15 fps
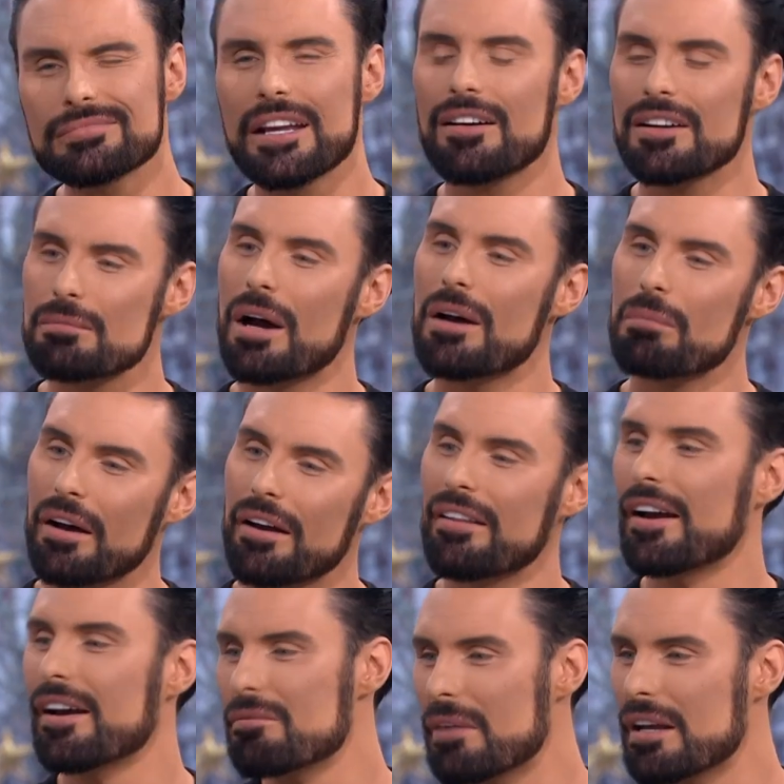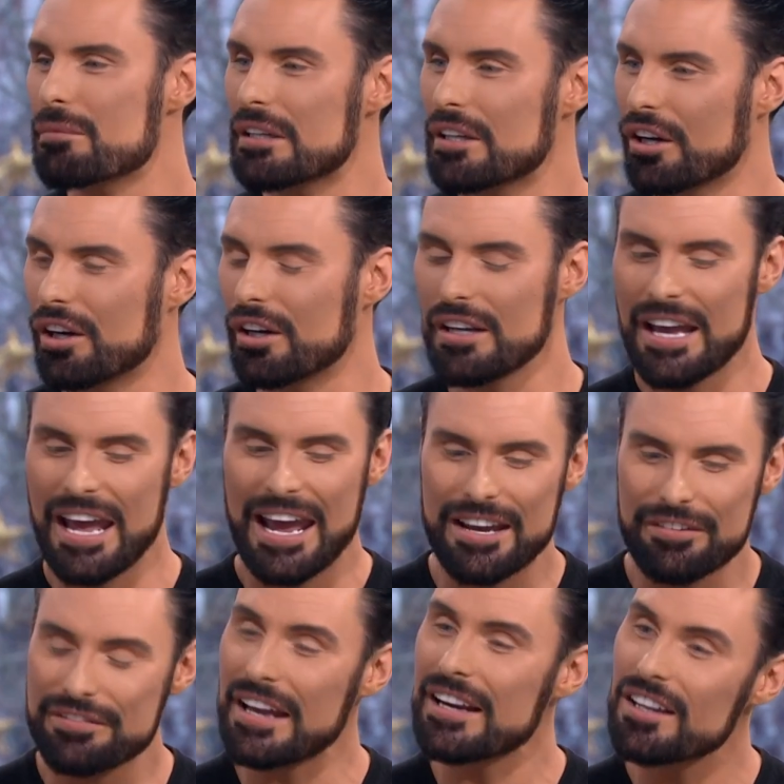yeah, I might buy that, maybe not.
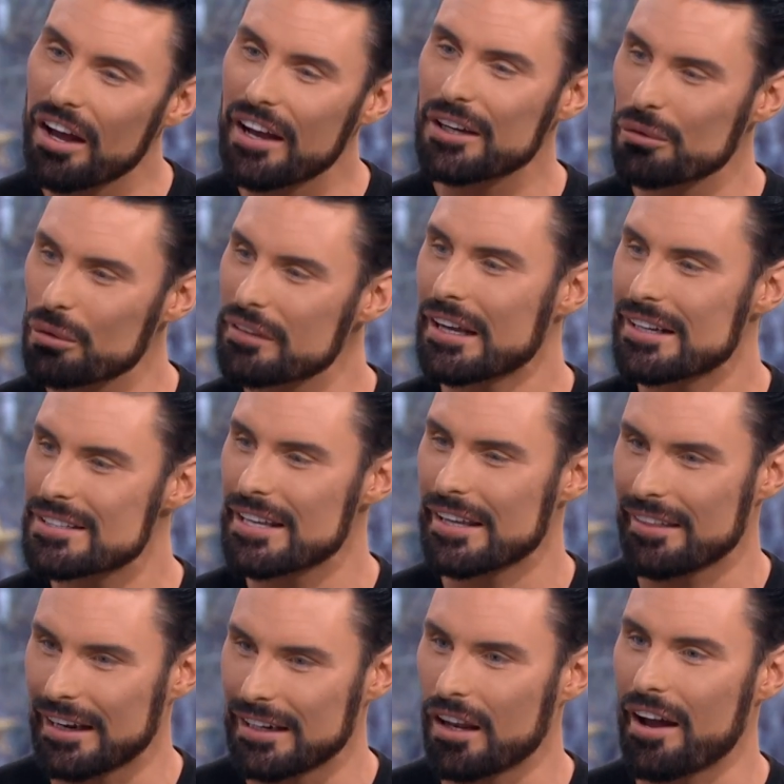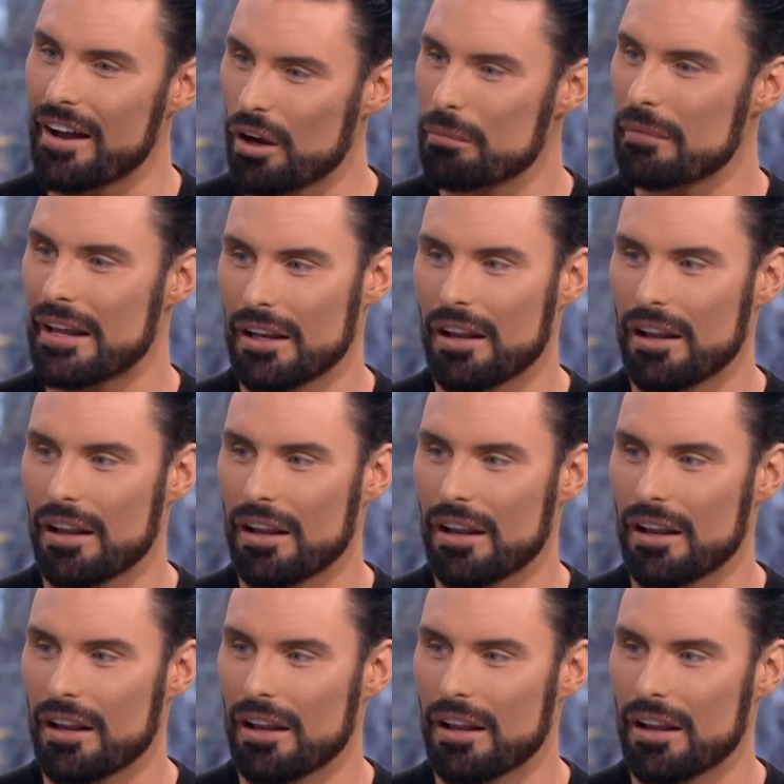If they like what they see, they light up their